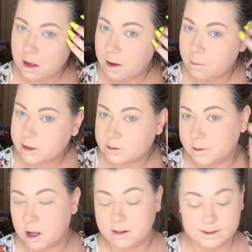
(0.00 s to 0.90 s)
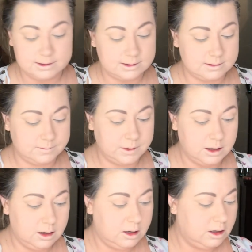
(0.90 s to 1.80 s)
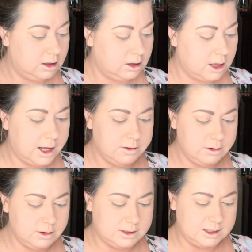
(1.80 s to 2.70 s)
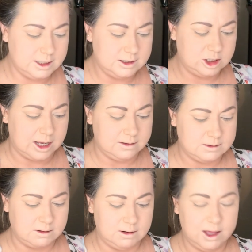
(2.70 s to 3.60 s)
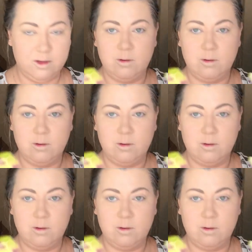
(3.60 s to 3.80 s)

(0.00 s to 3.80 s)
whatchamacallits. I don't know, do these shadows go together?